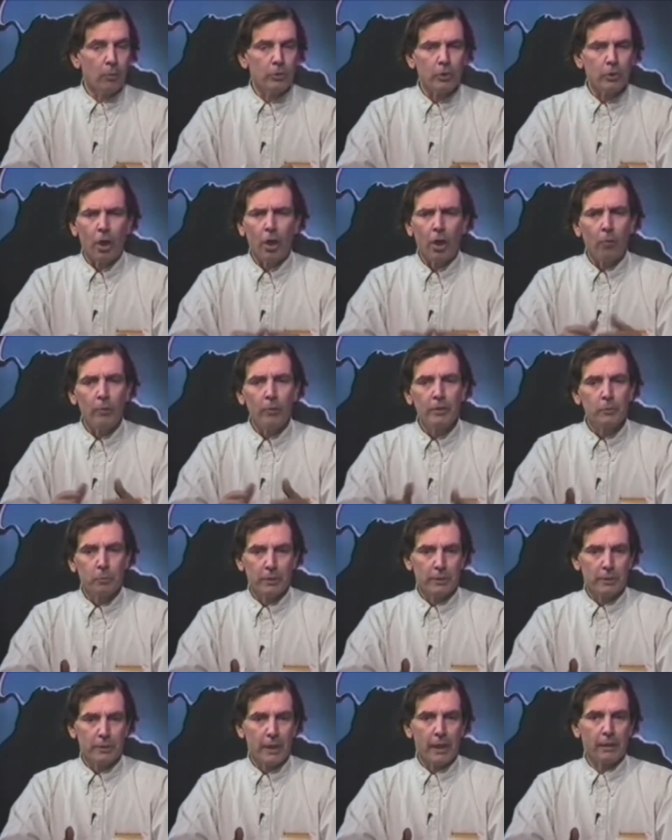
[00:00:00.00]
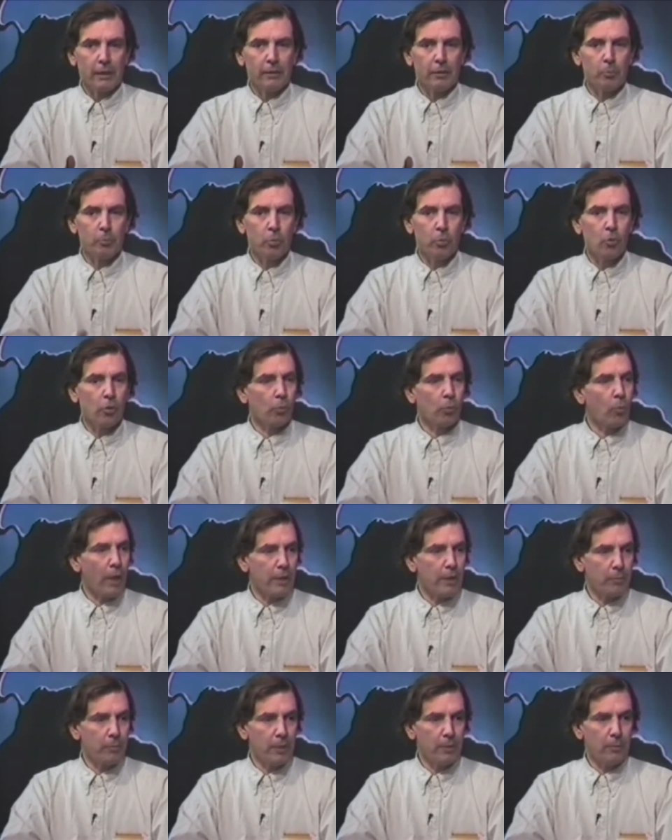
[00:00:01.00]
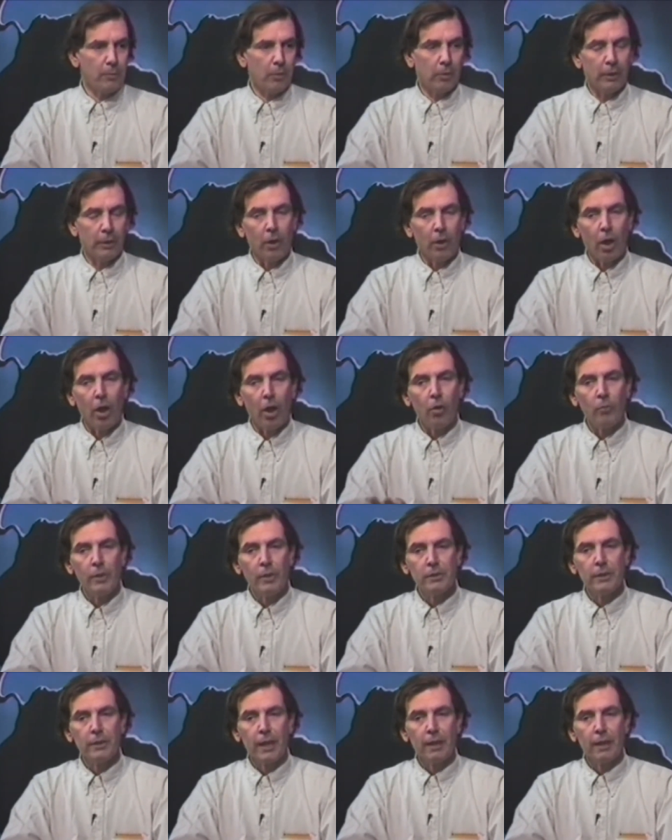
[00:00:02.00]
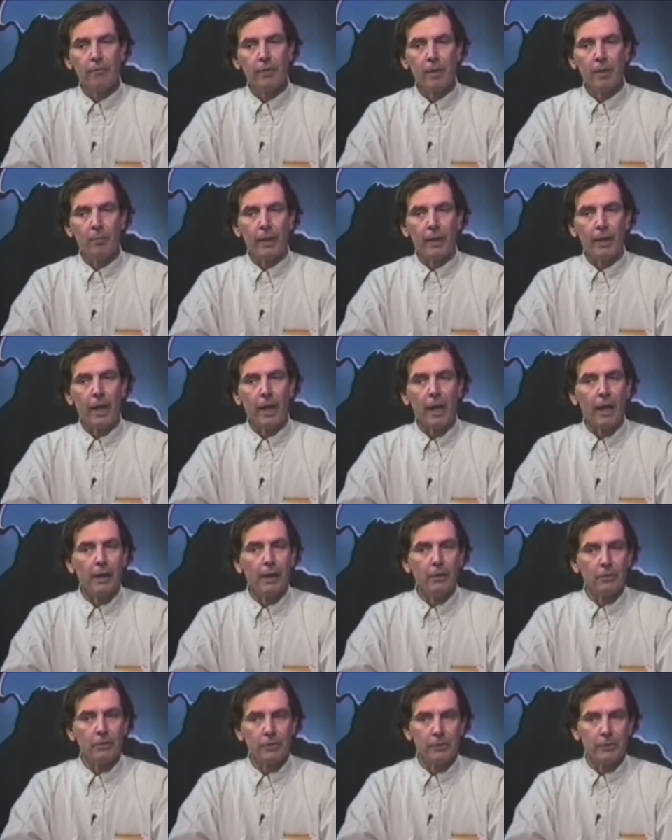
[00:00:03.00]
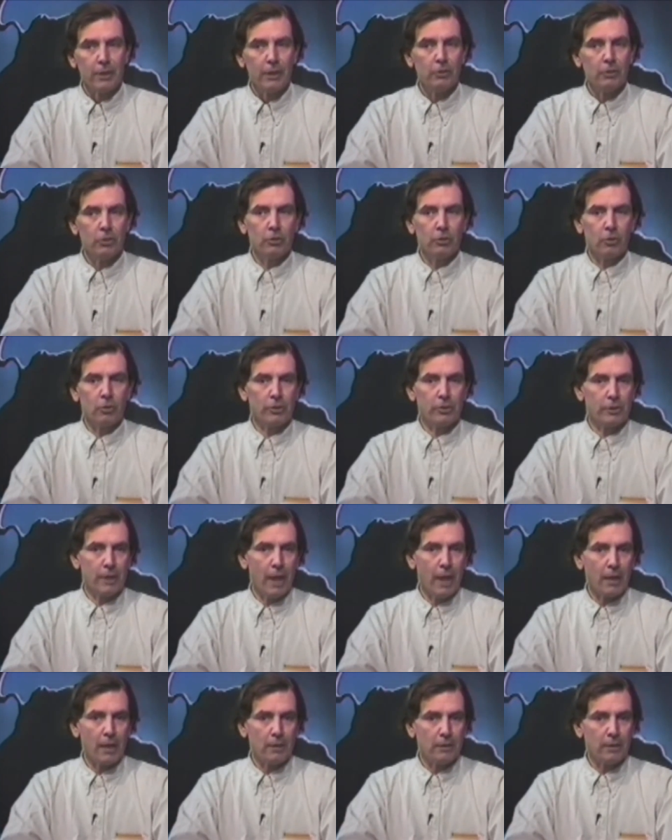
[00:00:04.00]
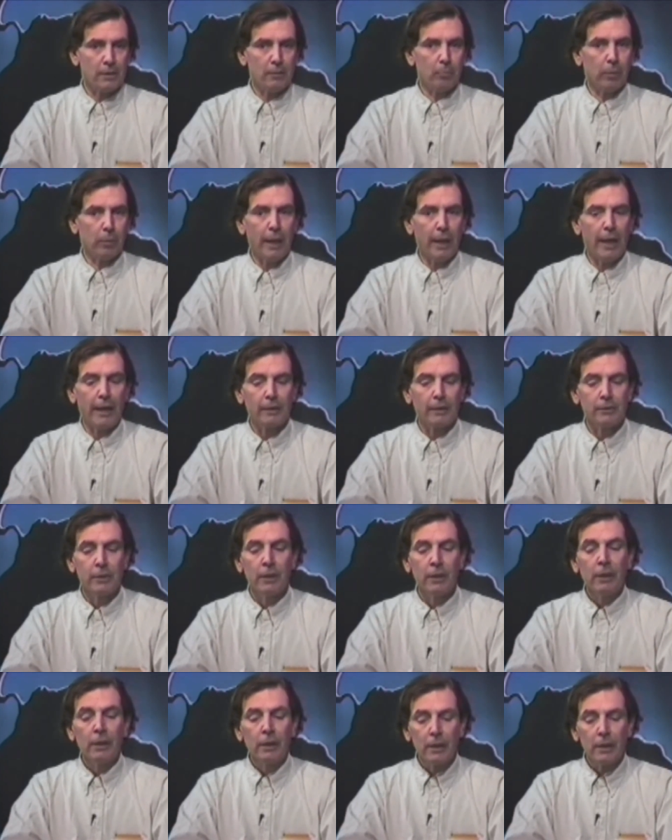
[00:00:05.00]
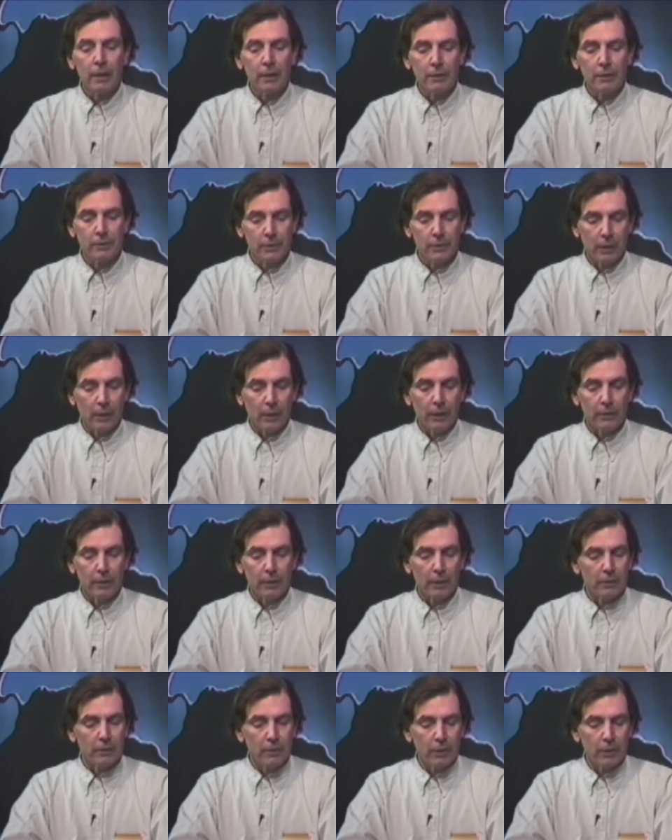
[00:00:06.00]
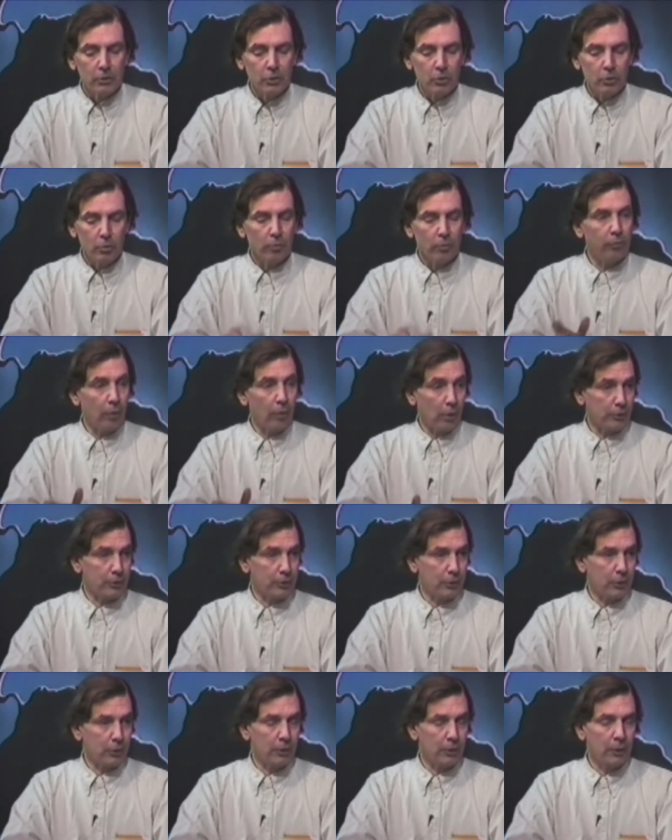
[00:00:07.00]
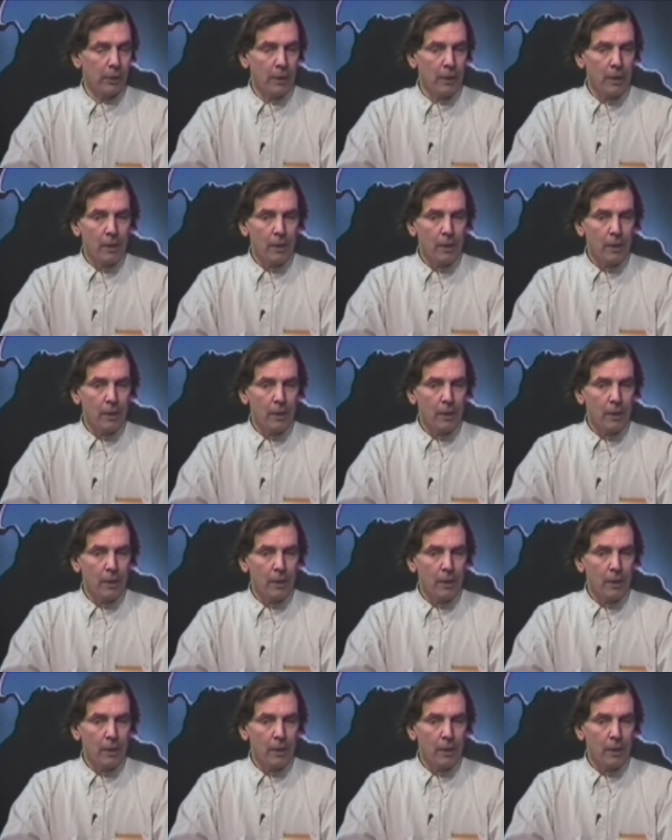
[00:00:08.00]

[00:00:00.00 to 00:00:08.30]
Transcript: which always protected poor white people and always gave them a higher station or status than blacks, is a tissue of falsehood.